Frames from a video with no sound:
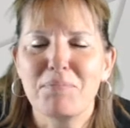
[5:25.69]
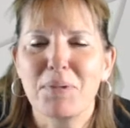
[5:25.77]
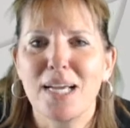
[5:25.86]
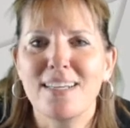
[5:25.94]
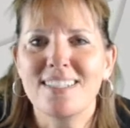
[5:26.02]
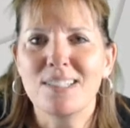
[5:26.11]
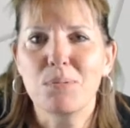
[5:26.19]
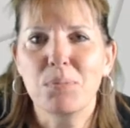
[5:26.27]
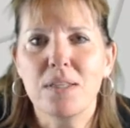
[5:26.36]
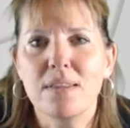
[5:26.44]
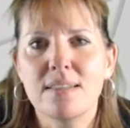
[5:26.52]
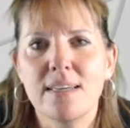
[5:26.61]
But I can
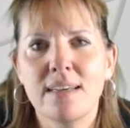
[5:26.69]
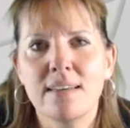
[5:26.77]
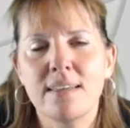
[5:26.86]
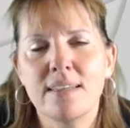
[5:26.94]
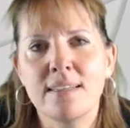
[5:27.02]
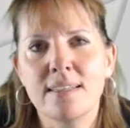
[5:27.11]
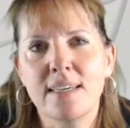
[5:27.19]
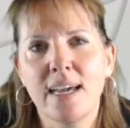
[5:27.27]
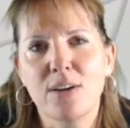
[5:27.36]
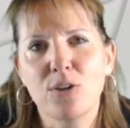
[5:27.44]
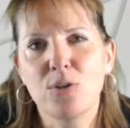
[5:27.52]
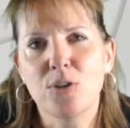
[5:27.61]
split the data into
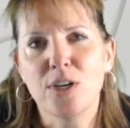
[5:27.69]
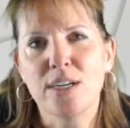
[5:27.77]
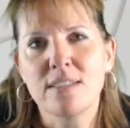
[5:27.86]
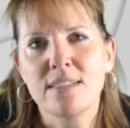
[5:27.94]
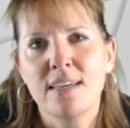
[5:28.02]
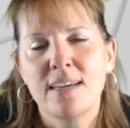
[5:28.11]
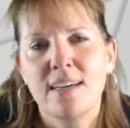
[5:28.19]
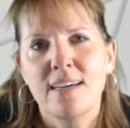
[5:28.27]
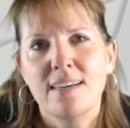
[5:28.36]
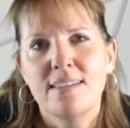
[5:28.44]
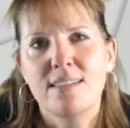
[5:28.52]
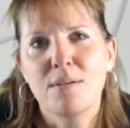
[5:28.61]
categories
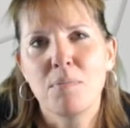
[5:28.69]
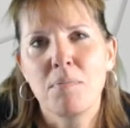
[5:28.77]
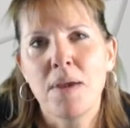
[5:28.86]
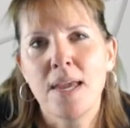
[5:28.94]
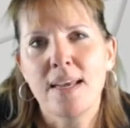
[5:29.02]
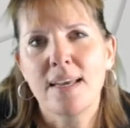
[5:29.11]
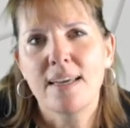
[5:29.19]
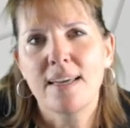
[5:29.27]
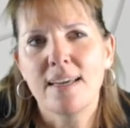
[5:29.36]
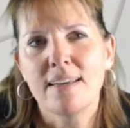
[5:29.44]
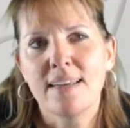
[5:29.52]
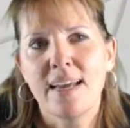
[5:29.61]
to make
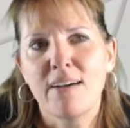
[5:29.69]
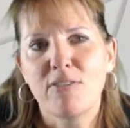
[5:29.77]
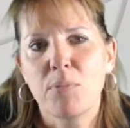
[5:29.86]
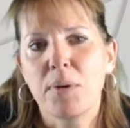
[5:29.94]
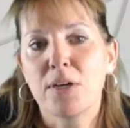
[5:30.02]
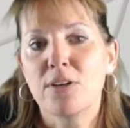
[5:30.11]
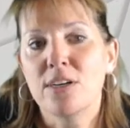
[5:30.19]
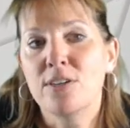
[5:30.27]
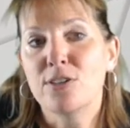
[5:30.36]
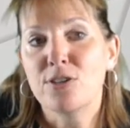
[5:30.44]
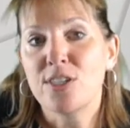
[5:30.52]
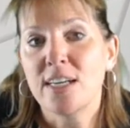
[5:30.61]
and have a better
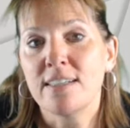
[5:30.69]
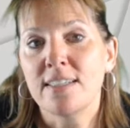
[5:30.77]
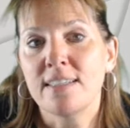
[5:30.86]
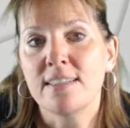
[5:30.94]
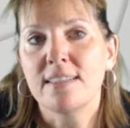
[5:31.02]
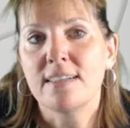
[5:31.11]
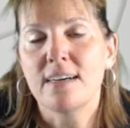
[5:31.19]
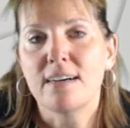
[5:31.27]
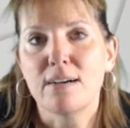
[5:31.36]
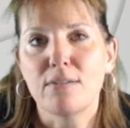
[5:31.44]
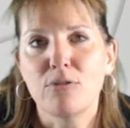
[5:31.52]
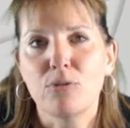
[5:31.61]
understanding
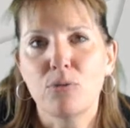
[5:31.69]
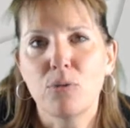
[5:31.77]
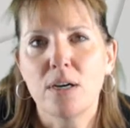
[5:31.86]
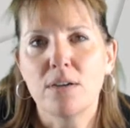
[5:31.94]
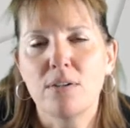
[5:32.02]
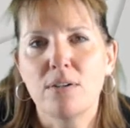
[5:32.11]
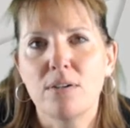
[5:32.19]
of what